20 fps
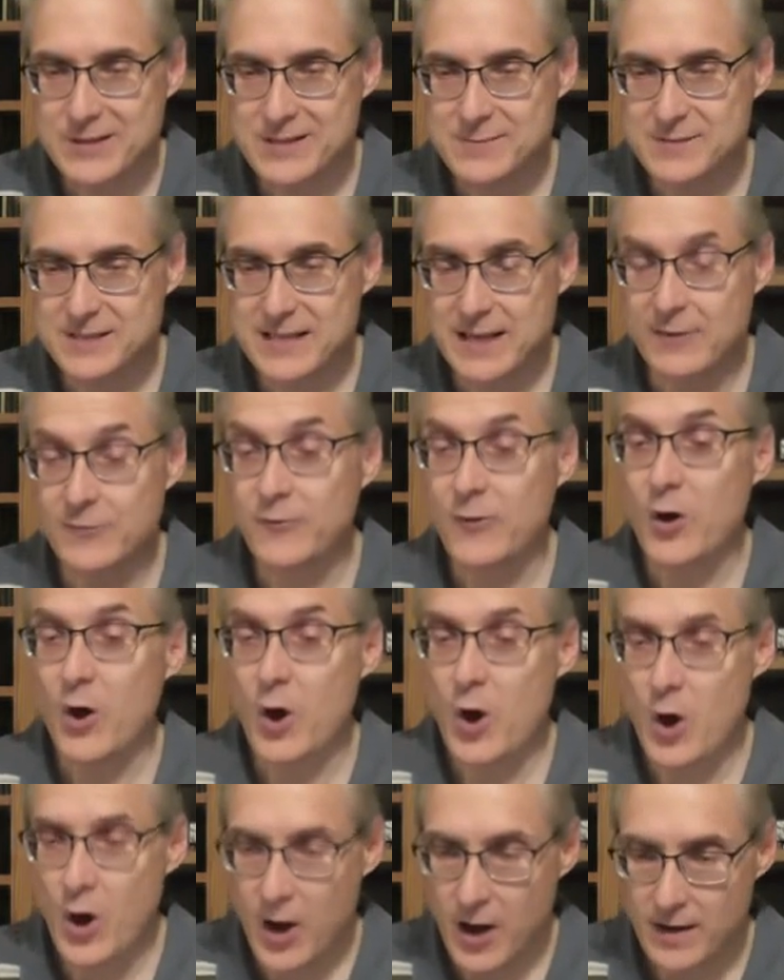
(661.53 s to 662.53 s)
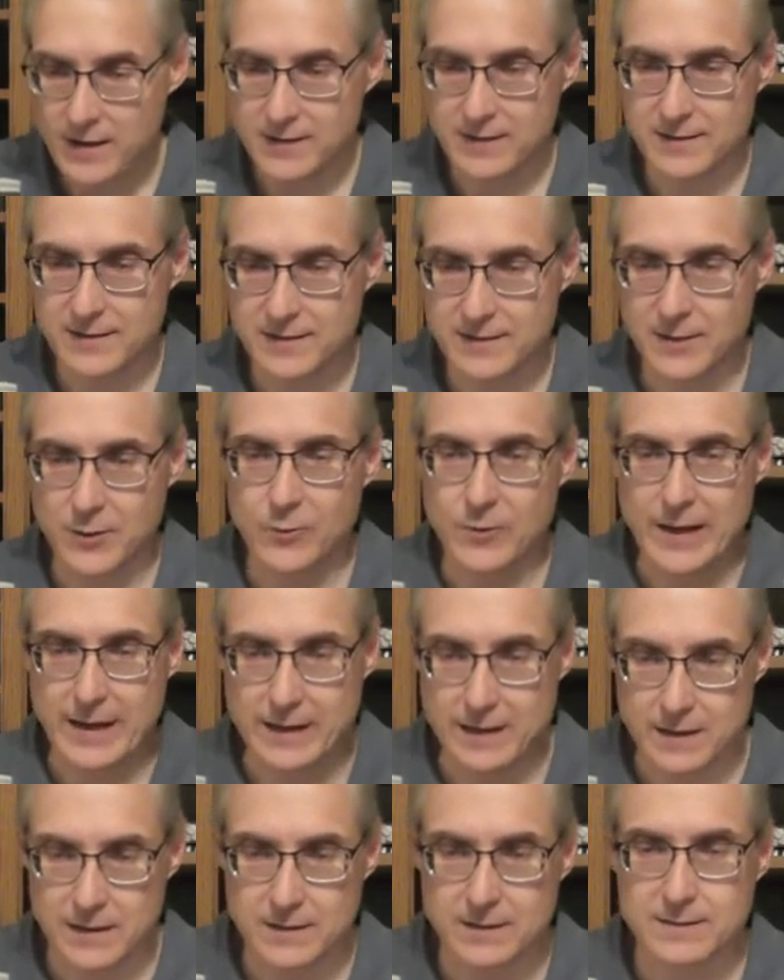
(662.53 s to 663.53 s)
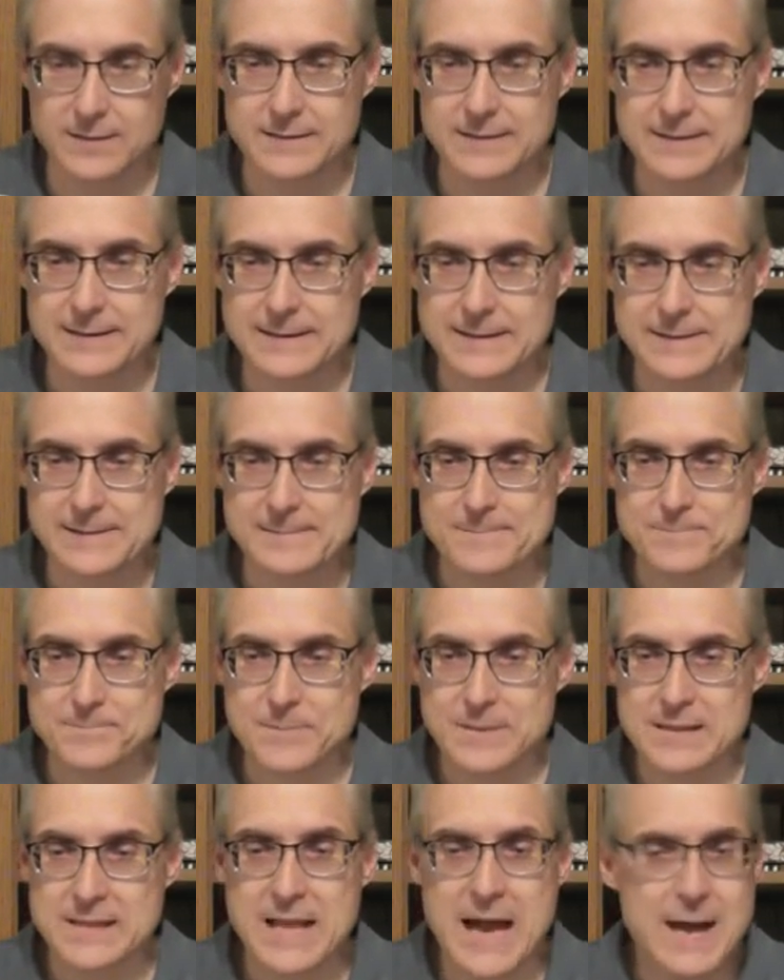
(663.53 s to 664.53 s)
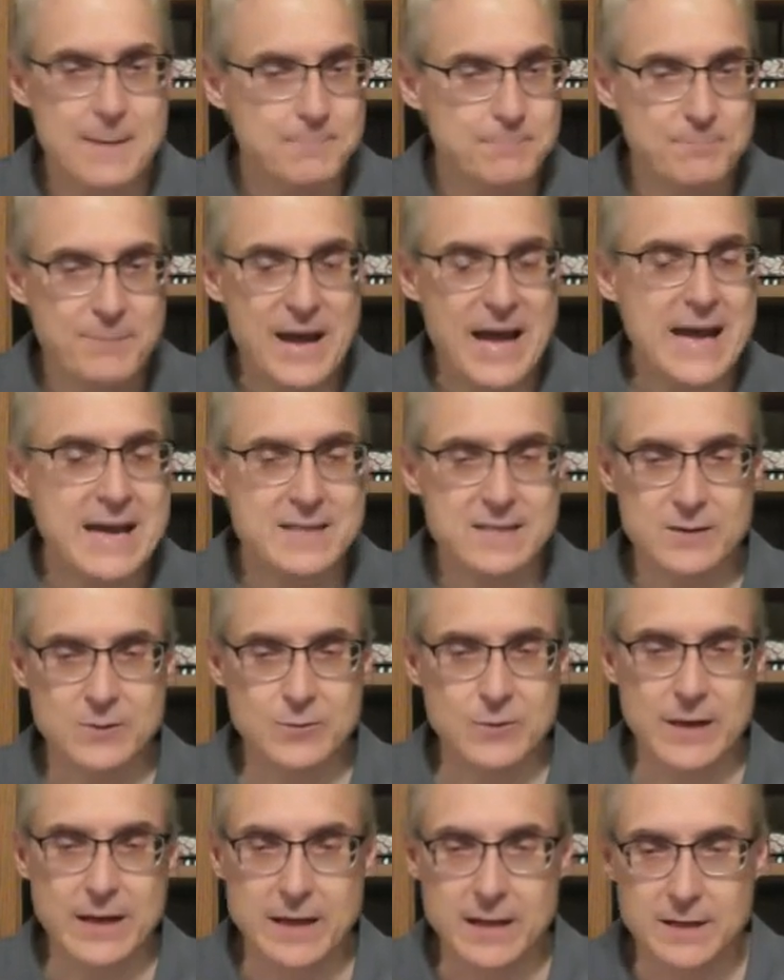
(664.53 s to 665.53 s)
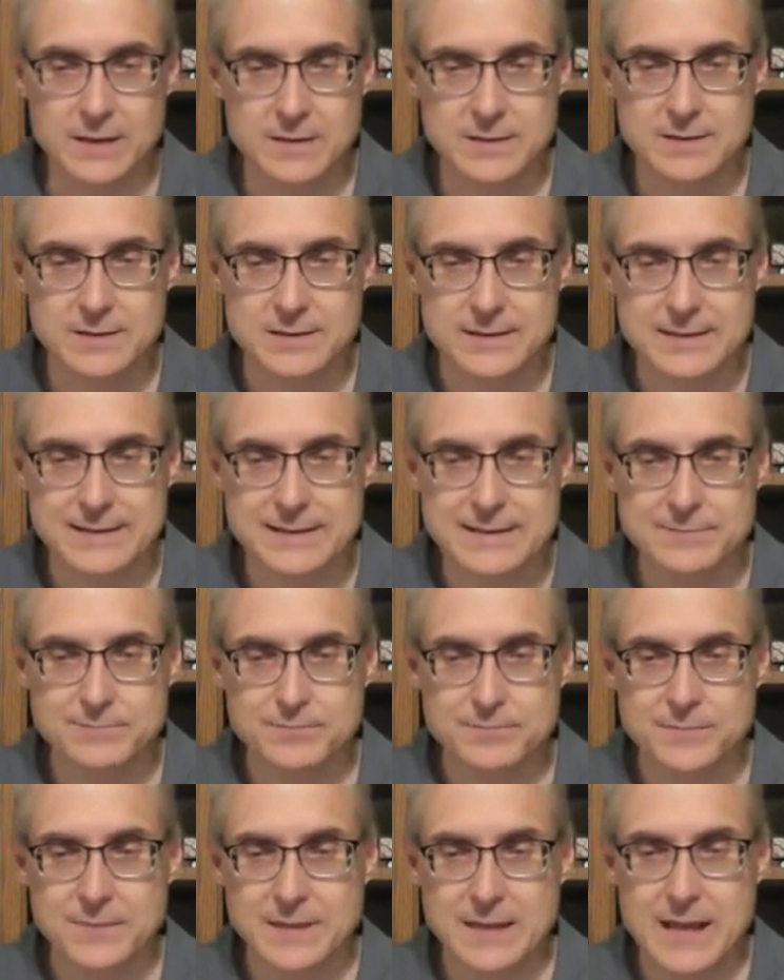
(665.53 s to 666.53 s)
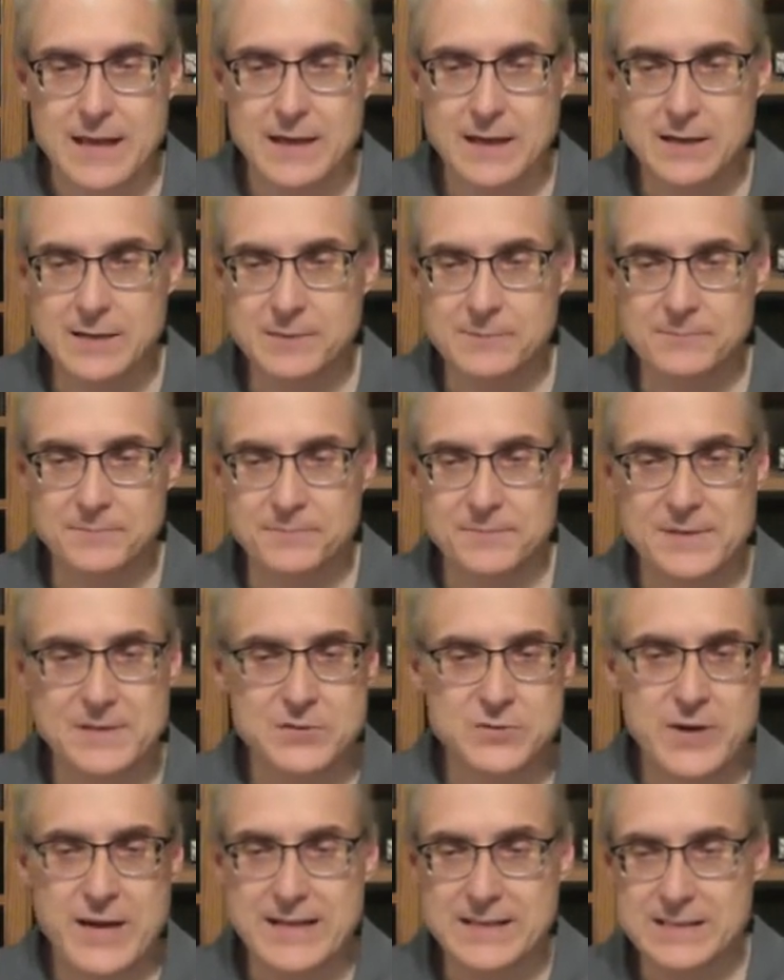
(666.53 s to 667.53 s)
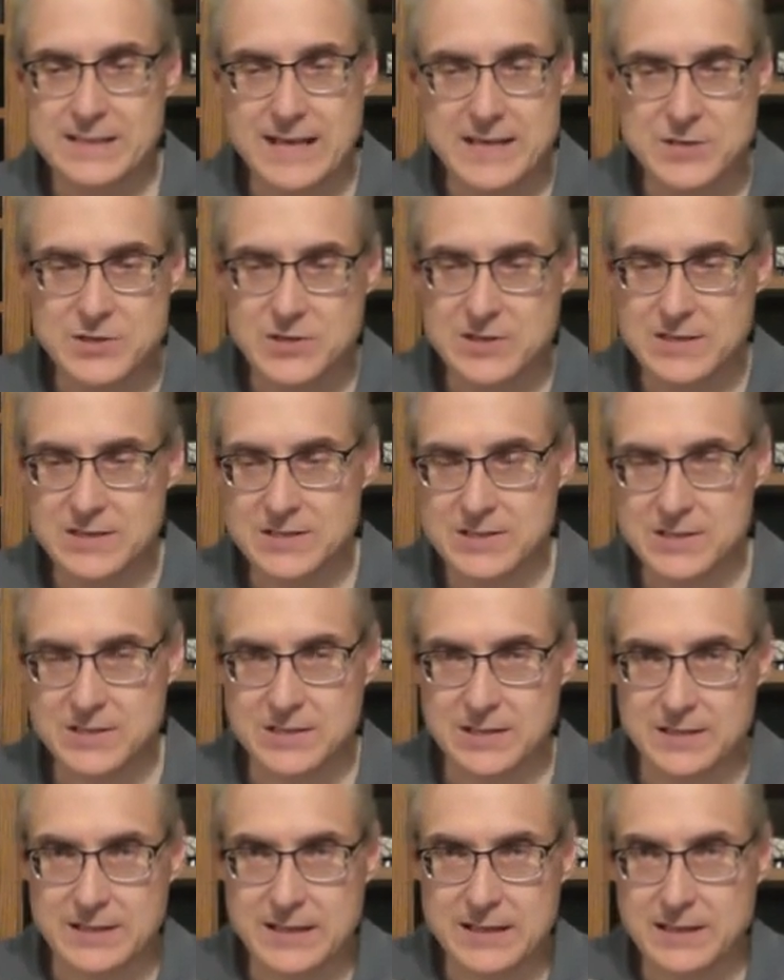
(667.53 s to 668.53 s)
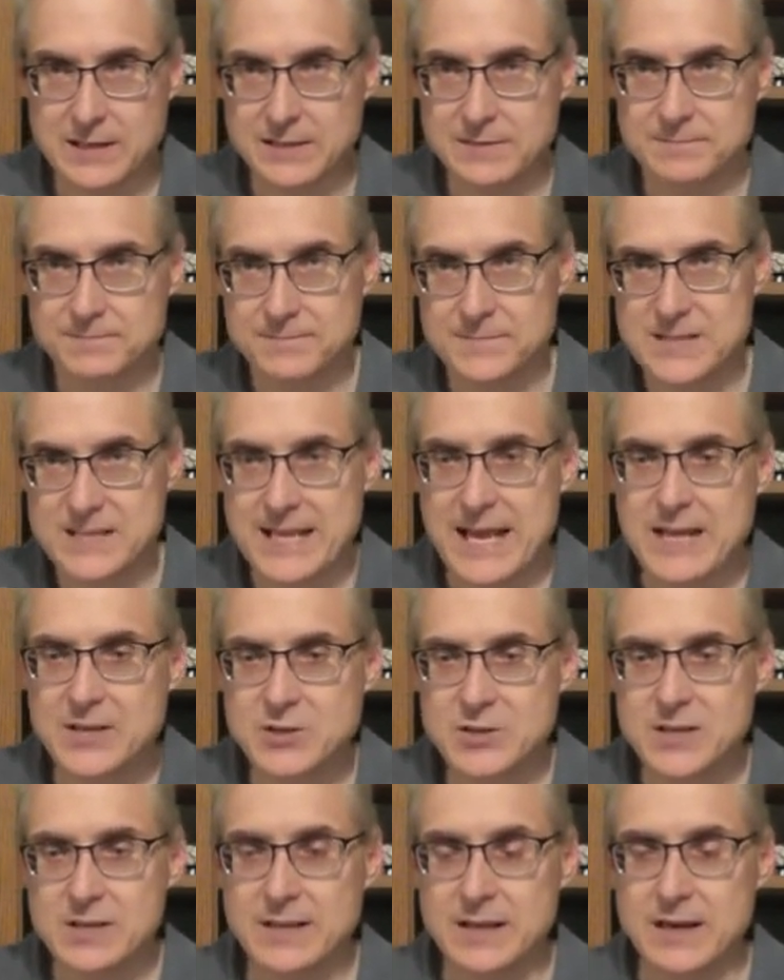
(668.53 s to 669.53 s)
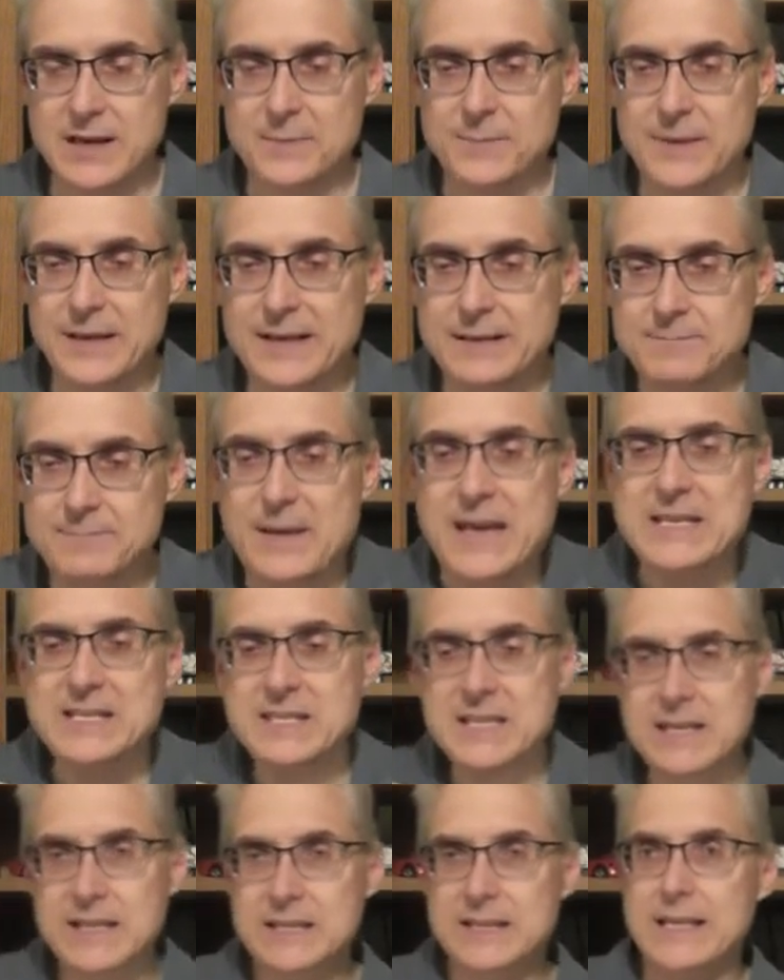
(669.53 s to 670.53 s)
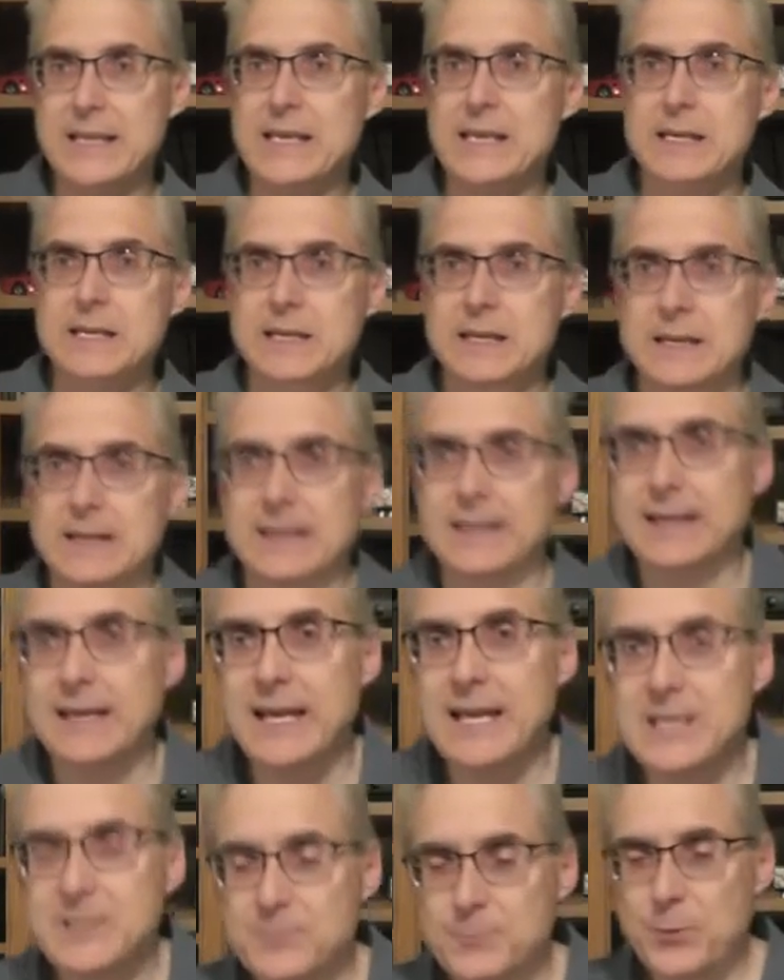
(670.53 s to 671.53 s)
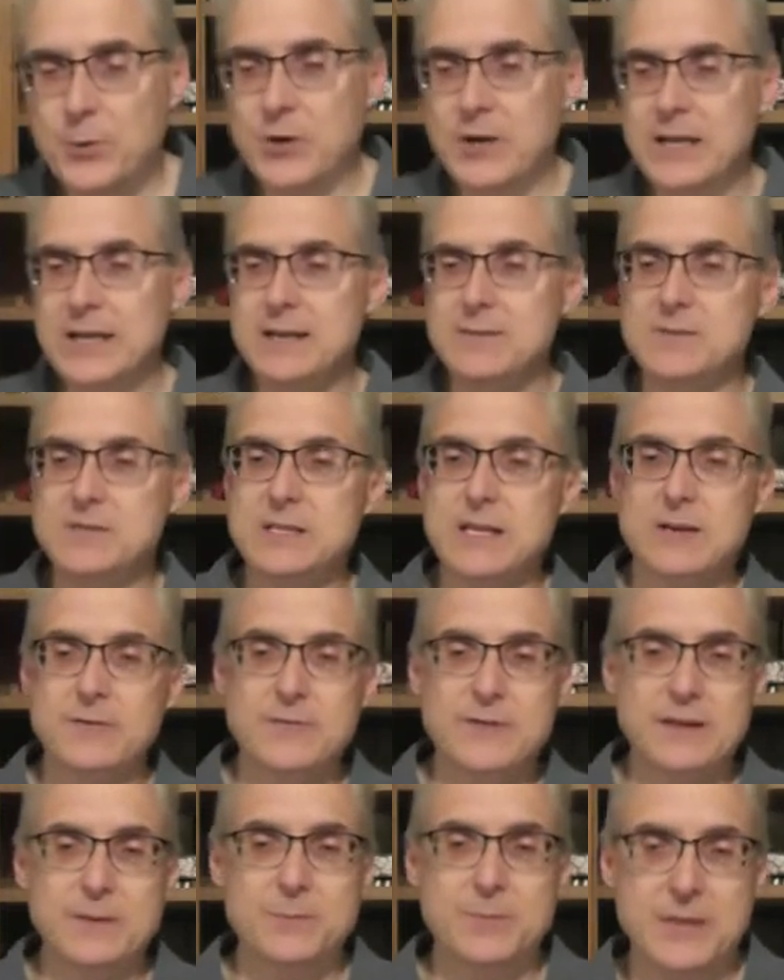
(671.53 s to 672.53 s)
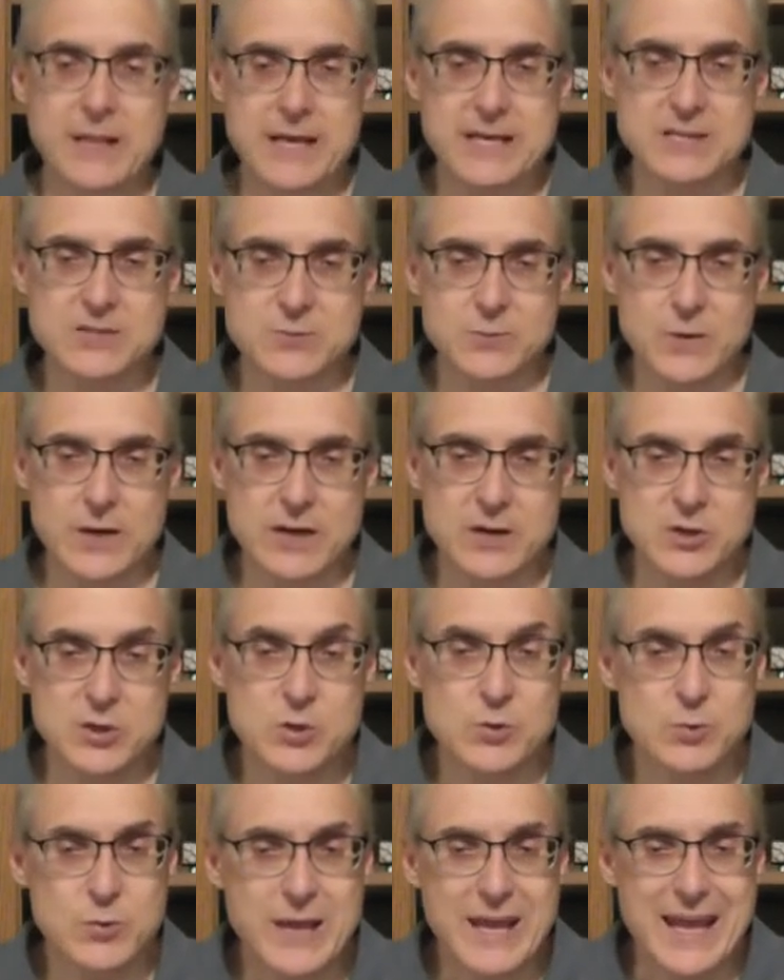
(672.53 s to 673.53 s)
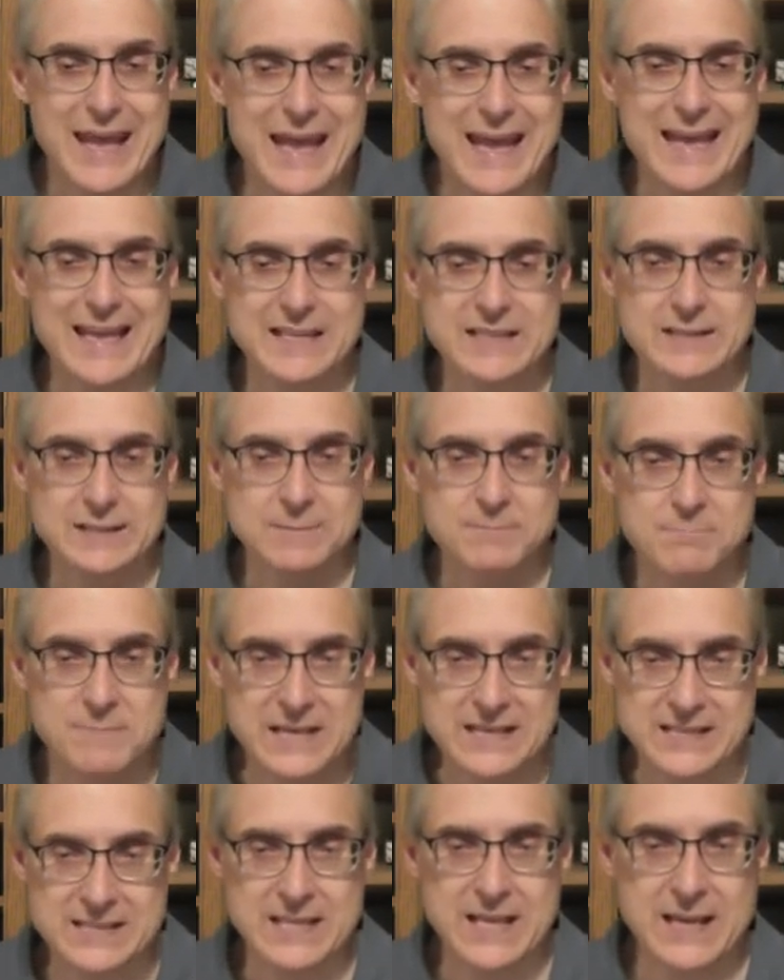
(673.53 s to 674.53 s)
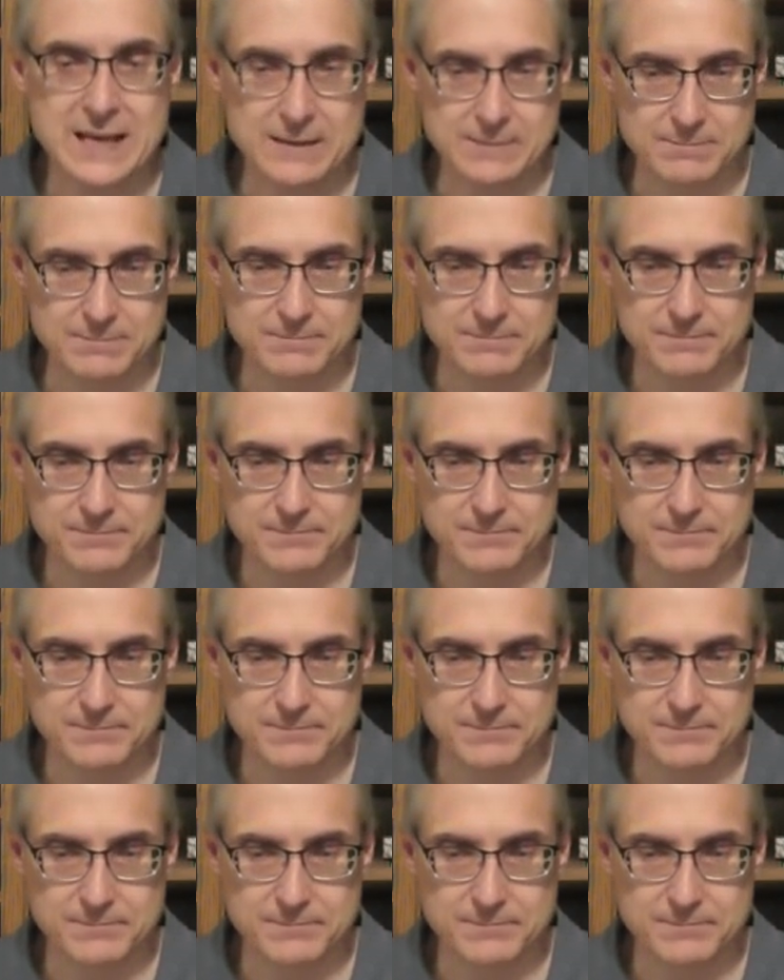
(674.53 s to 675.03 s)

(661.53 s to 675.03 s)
himself on the well, not by the well. The translation is just a little sketchy there, but basically he's putting himself in a place where you can't miss him.